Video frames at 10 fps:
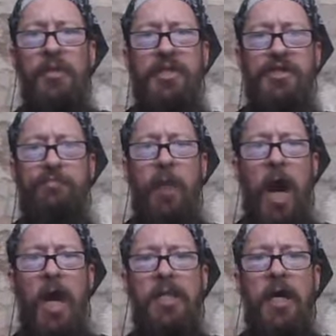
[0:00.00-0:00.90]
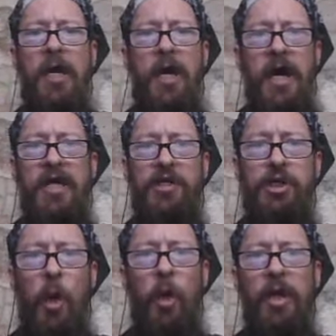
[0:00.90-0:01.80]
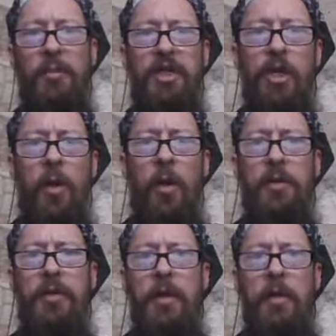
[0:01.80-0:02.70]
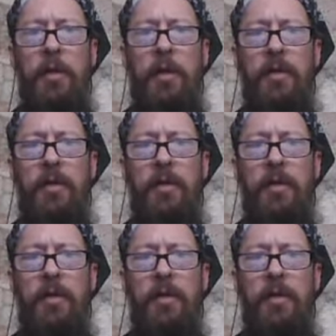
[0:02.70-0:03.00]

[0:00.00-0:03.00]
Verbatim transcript: with the spine and soul of the earth.